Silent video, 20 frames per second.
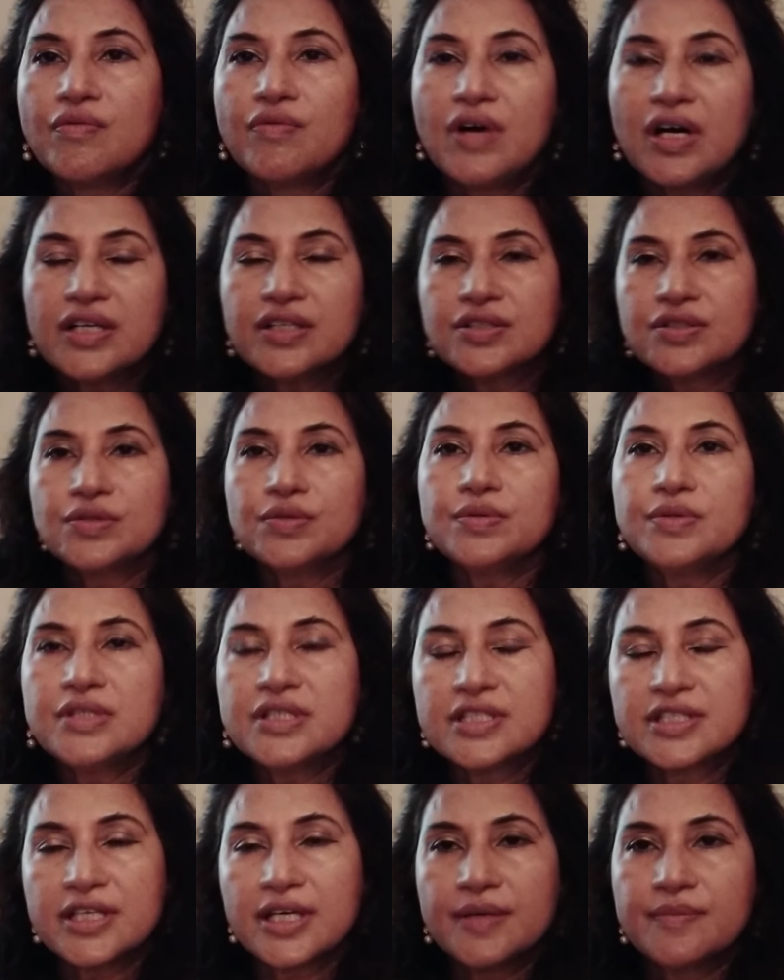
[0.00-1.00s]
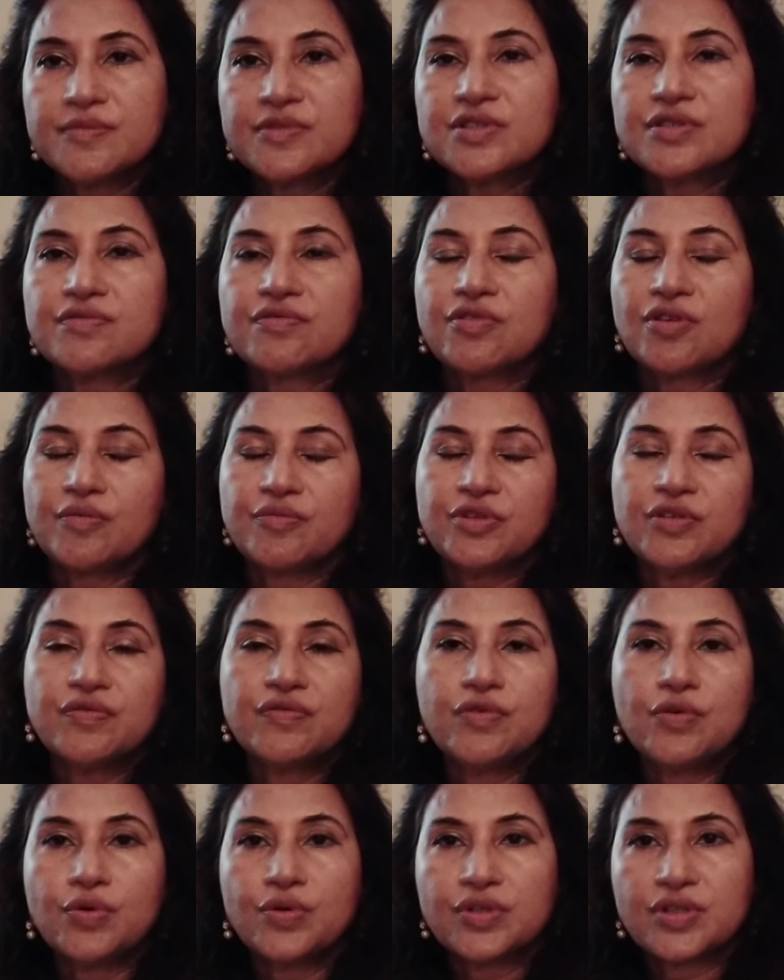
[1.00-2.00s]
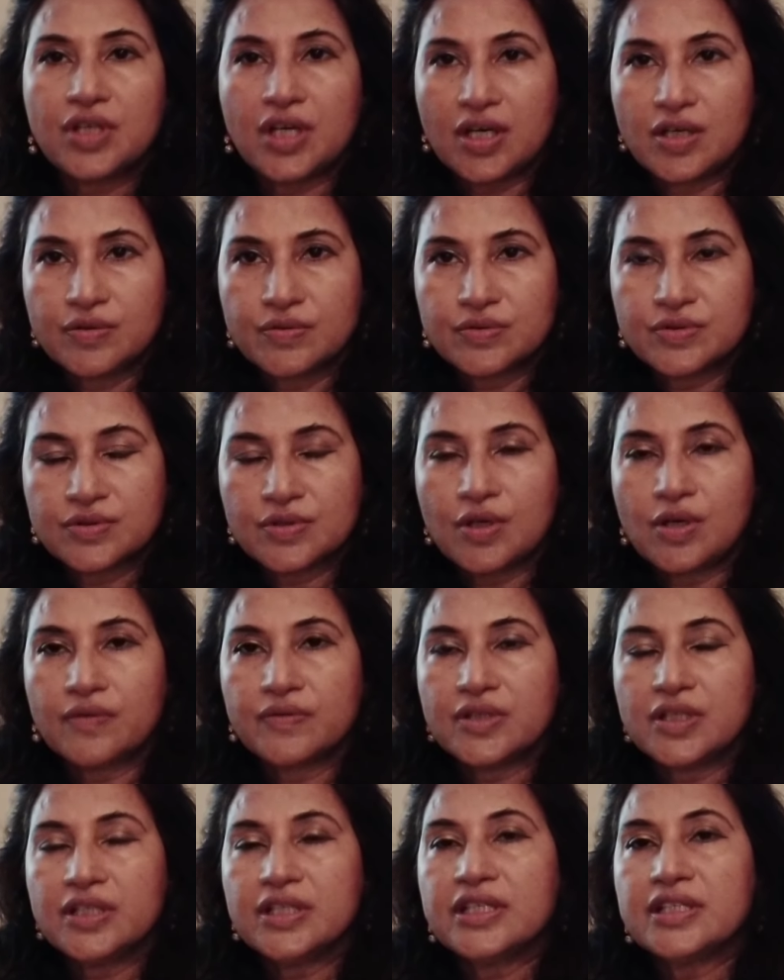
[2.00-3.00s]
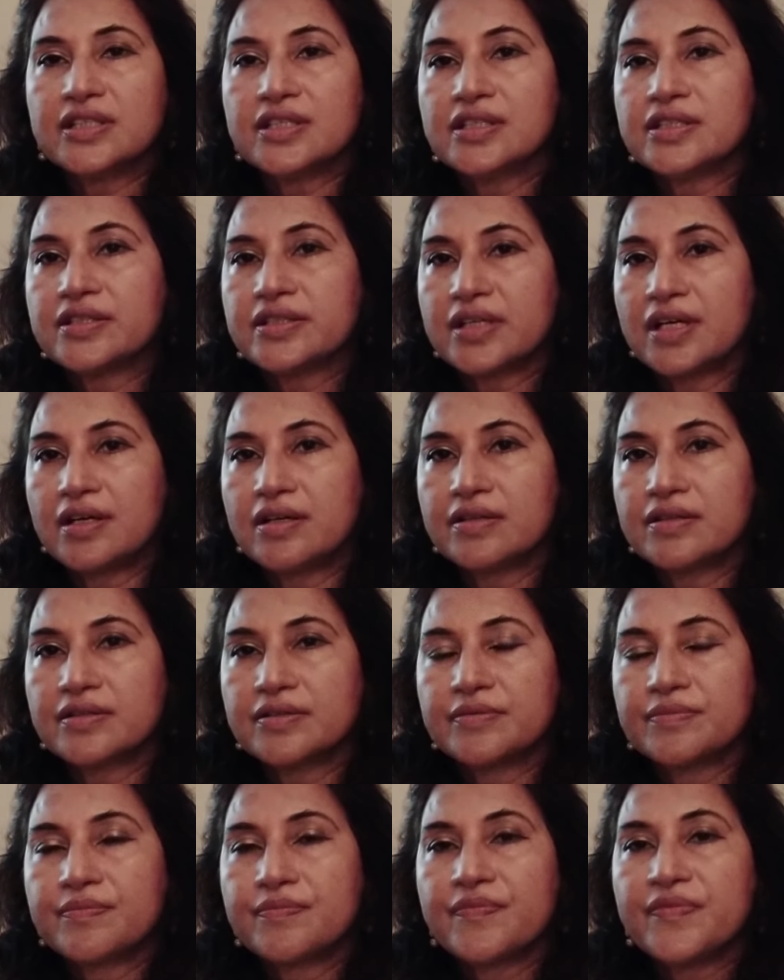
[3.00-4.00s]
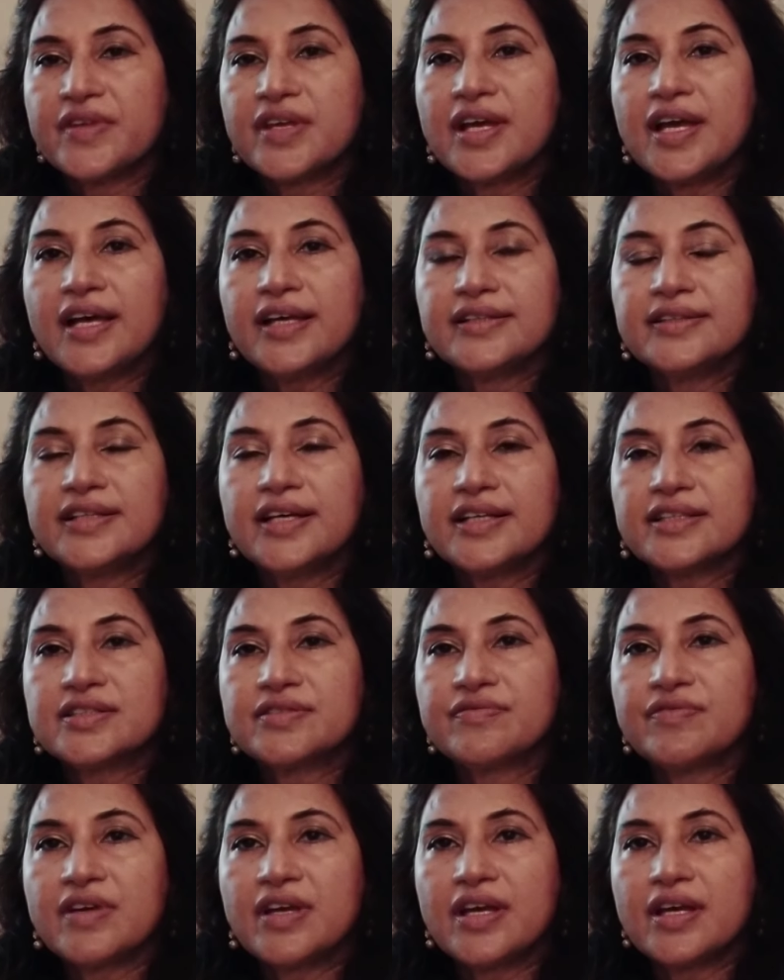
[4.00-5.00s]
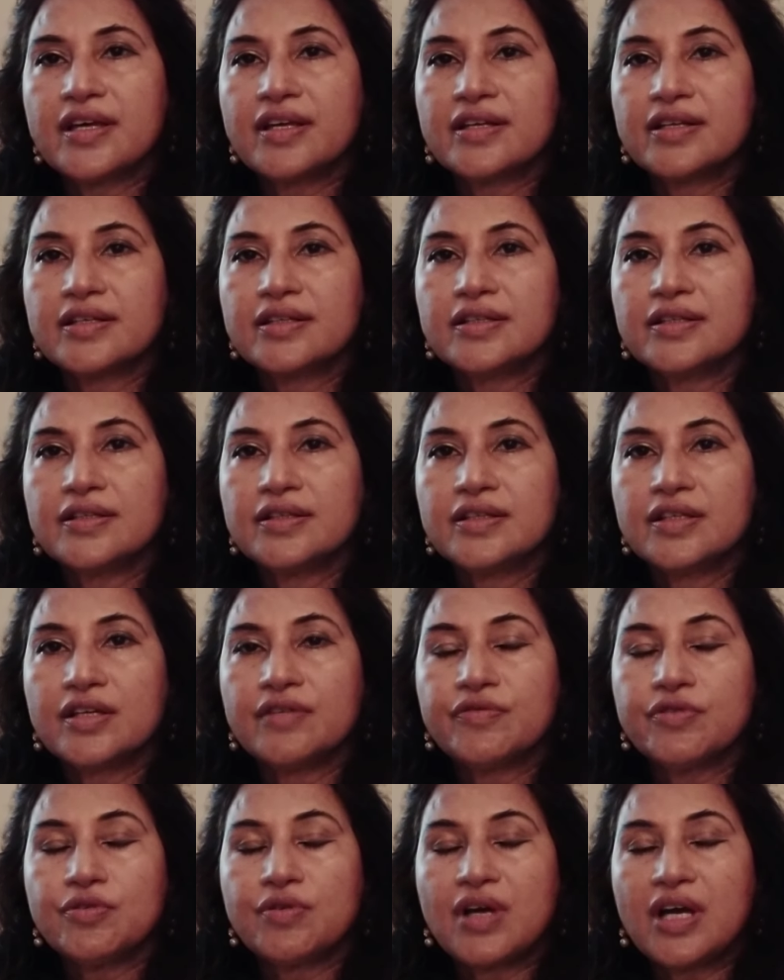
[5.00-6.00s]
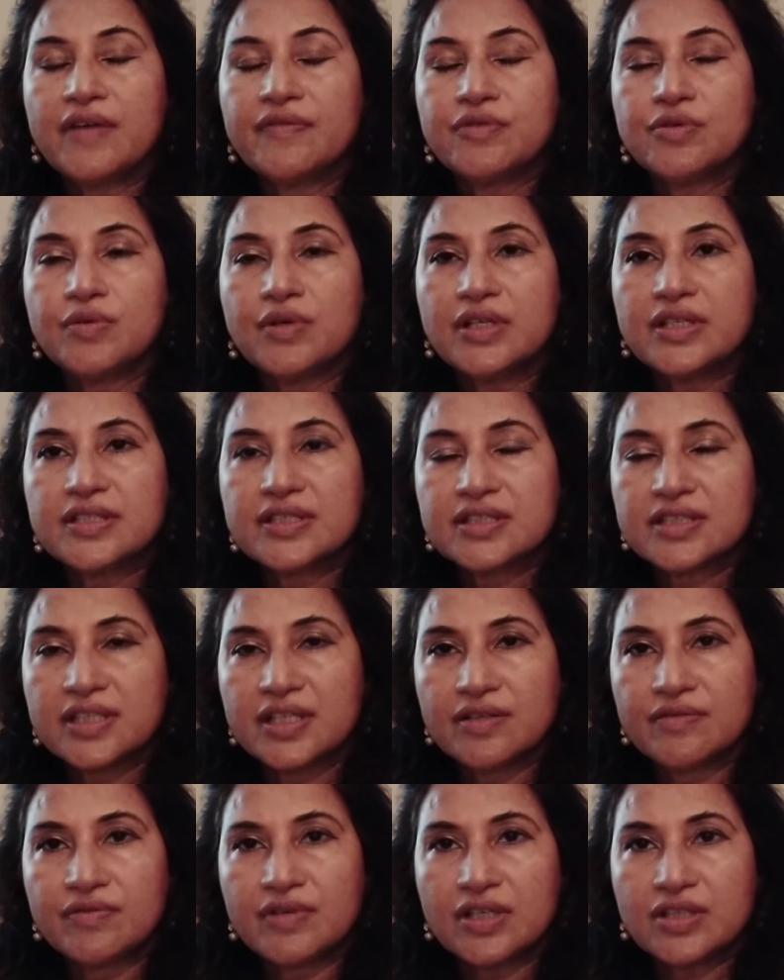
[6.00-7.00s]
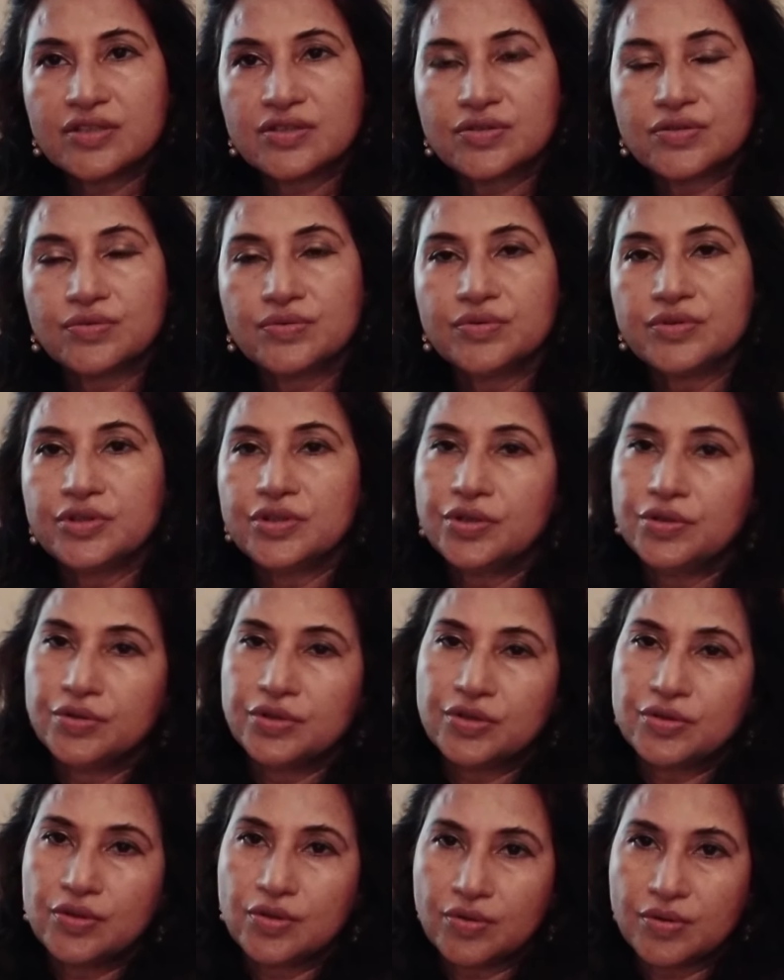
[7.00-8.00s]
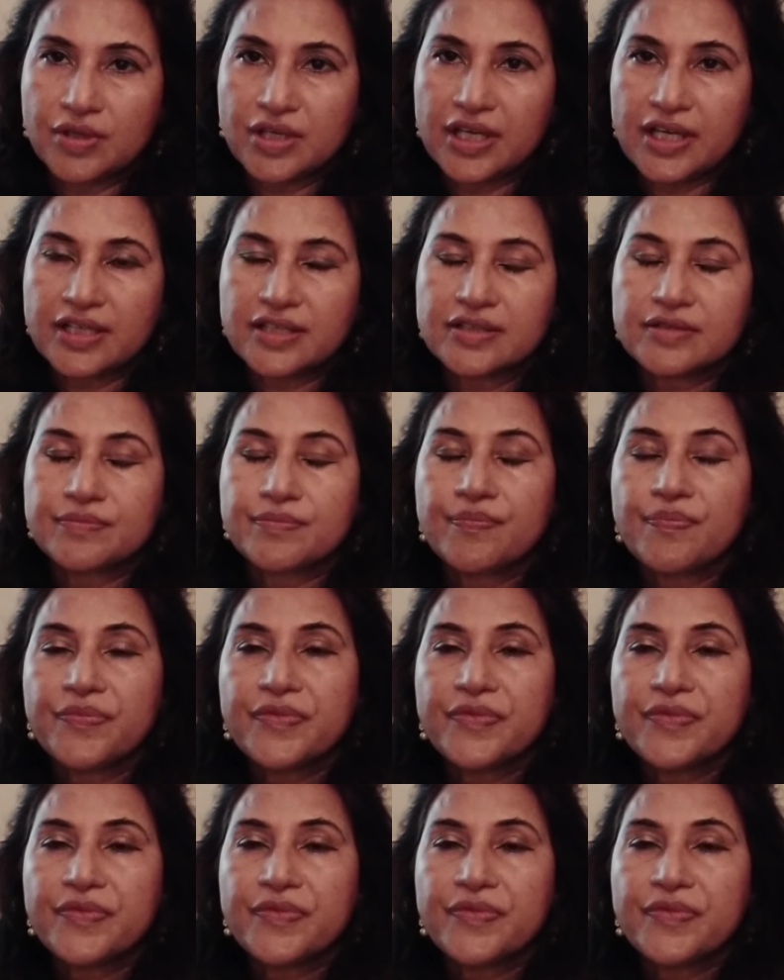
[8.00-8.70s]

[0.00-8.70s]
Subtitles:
Vastu stems from the fourth house of the natal chart. And that's where, if you have to understand Vastu, you need to look at.